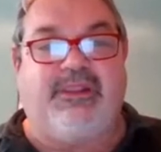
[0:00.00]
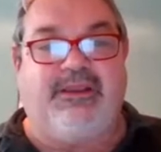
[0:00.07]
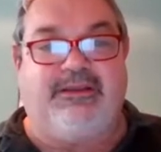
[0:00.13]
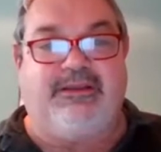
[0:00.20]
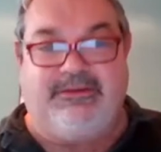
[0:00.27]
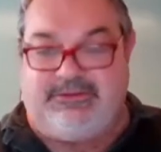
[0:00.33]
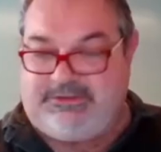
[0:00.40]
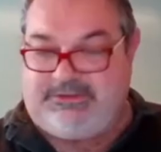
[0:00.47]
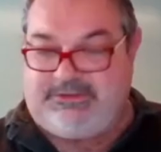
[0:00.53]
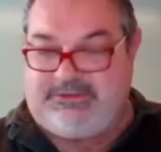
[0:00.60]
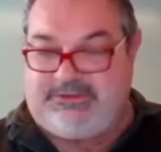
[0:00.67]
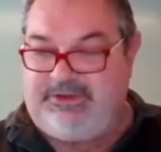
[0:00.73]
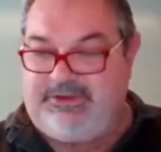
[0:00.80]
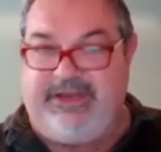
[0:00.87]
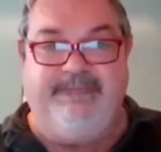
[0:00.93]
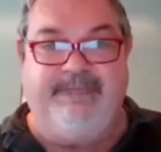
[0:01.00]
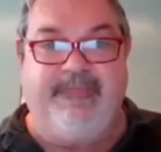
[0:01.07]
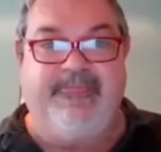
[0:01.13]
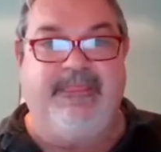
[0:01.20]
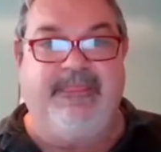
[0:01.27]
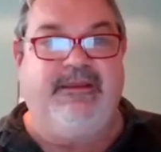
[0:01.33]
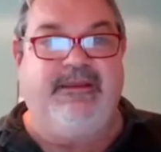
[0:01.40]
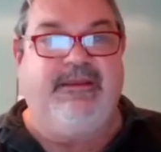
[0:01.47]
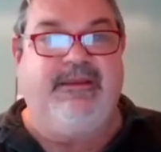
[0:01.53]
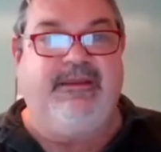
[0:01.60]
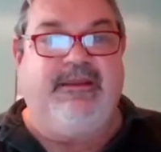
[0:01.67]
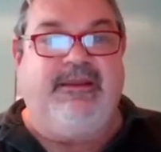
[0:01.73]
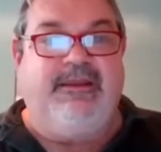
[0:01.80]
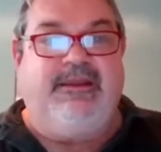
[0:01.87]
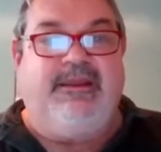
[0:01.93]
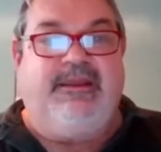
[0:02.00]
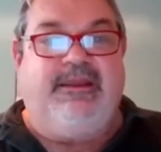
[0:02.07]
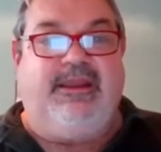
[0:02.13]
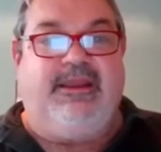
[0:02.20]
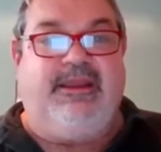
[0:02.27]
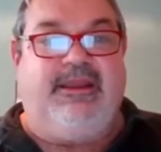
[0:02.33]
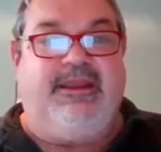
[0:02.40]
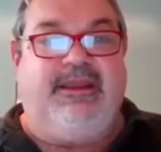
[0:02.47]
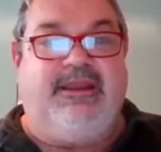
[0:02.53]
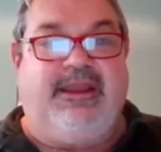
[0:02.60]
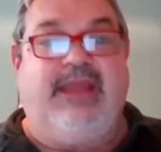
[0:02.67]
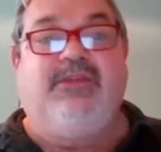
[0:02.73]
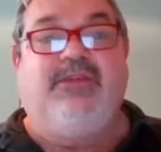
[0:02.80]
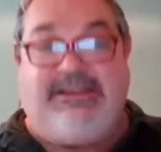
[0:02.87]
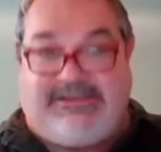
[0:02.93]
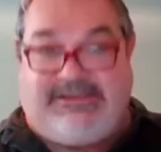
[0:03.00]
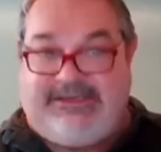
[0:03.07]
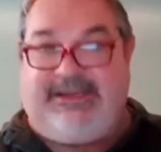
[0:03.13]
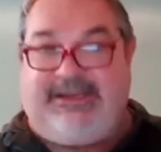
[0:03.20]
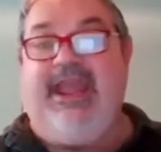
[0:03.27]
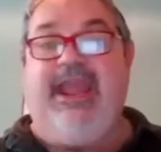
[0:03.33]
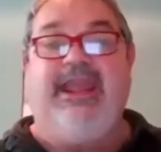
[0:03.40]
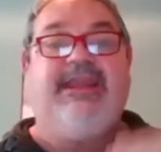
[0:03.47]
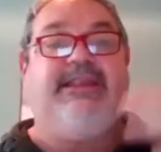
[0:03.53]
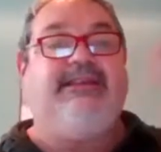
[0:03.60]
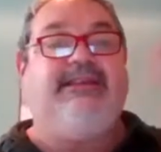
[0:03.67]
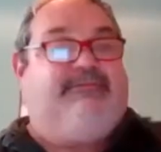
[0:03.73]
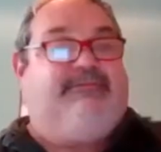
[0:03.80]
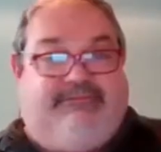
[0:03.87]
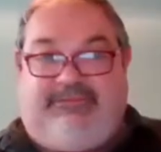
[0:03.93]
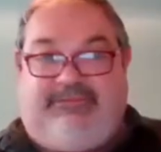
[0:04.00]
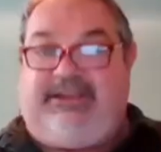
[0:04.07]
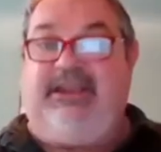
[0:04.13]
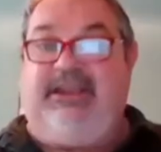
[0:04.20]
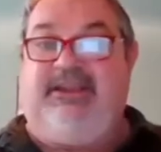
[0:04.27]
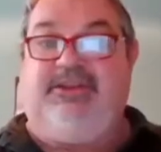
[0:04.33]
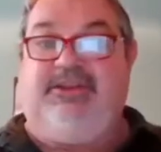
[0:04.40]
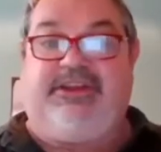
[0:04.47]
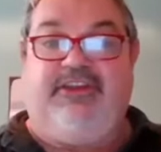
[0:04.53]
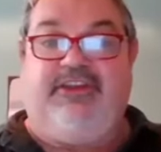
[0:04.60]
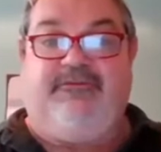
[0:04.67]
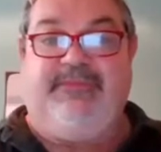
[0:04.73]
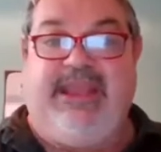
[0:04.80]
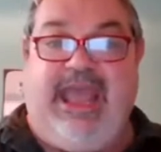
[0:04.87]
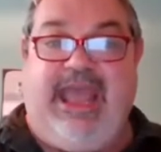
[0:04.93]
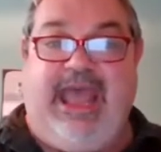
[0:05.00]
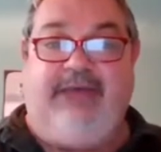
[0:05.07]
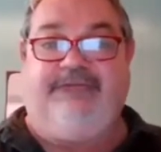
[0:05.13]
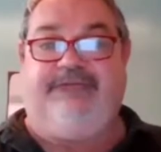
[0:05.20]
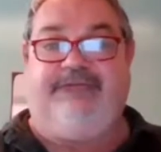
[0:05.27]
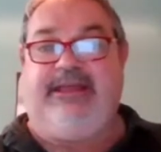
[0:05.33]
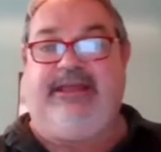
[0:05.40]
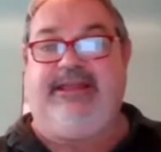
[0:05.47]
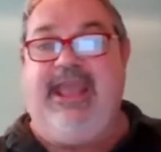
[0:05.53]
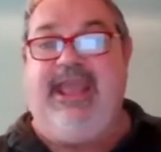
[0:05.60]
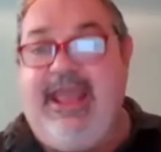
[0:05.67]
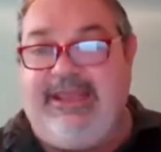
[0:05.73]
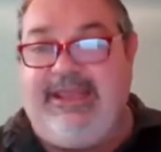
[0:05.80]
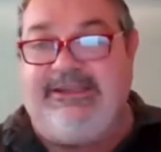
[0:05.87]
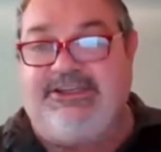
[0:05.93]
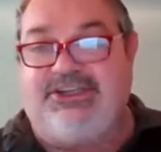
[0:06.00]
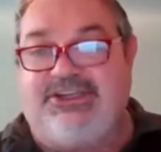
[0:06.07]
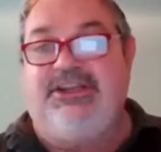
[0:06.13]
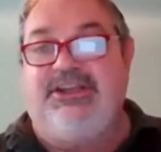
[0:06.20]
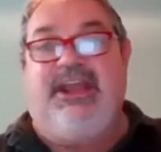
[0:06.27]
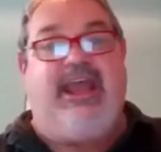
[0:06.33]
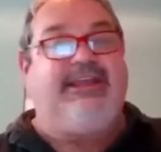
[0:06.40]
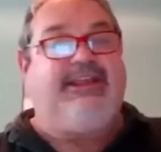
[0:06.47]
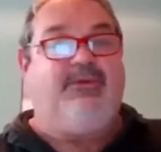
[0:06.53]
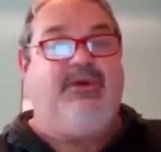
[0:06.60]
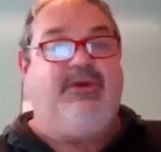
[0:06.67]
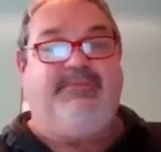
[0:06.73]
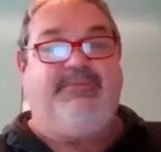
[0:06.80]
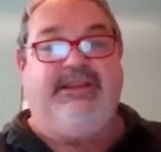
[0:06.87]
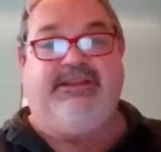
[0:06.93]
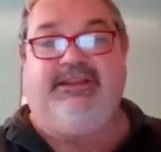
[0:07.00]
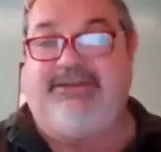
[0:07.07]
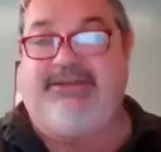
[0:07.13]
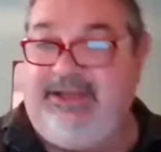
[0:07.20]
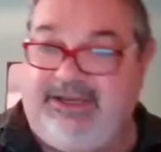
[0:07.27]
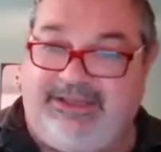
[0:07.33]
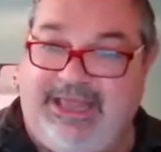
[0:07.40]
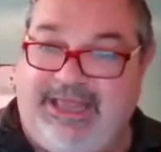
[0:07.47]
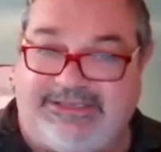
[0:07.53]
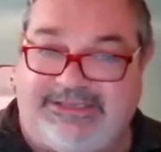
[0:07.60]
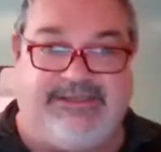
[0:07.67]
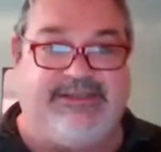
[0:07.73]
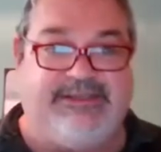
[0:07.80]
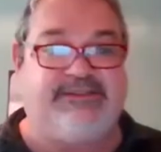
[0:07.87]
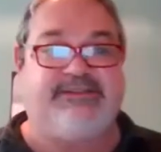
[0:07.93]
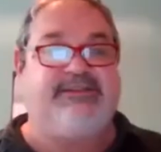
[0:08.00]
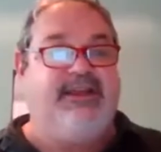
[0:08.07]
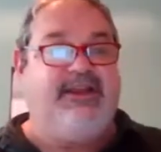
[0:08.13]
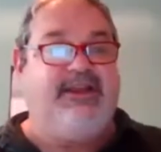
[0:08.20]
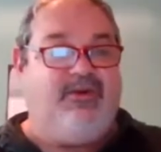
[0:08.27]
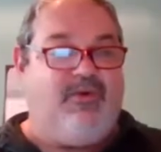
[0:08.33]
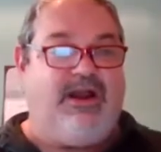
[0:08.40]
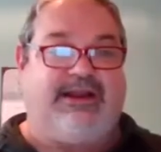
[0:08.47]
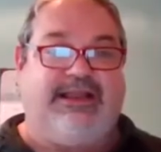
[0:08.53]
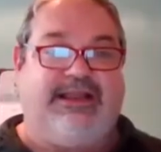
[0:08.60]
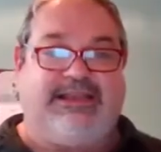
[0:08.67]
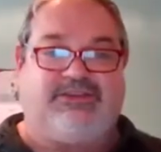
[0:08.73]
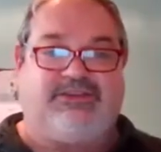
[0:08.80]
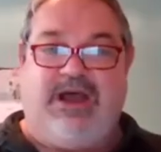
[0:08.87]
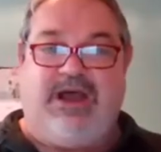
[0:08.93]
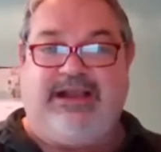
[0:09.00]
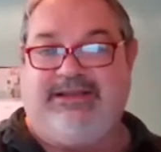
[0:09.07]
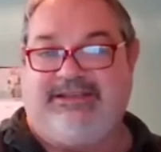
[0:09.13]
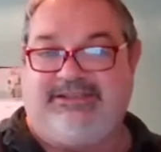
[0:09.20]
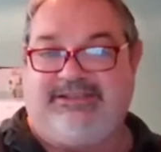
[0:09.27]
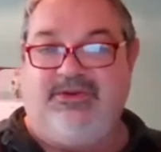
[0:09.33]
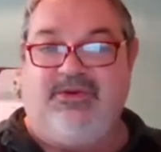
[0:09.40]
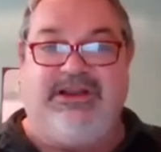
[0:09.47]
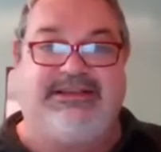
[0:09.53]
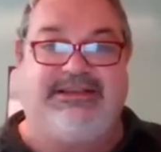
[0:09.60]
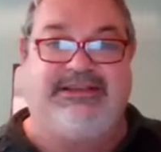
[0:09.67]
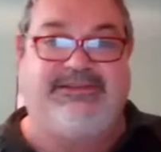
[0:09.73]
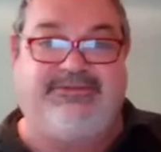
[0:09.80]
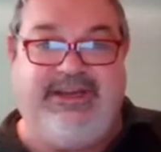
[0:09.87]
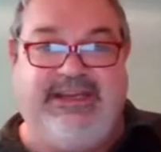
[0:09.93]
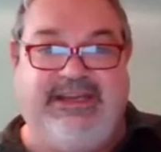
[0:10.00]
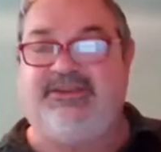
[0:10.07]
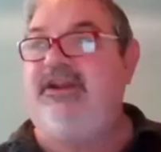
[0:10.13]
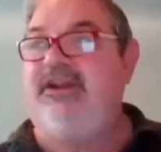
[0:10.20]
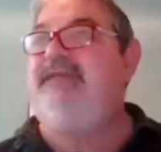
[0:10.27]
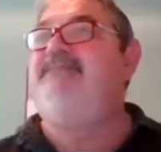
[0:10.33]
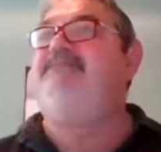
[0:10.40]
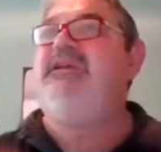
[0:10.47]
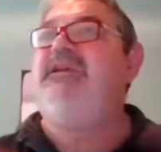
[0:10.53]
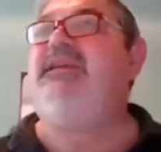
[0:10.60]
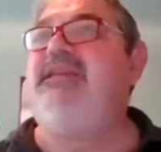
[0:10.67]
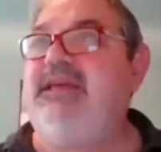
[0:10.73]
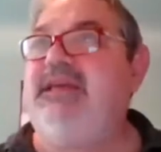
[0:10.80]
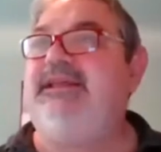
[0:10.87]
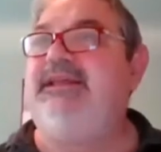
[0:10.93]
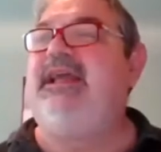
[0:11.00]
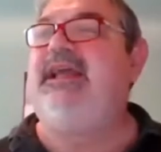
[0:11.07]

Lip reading: Sorry. And once again, you give me F and H, and there will be the three classes, class 1, class 2, class 3. So immediately I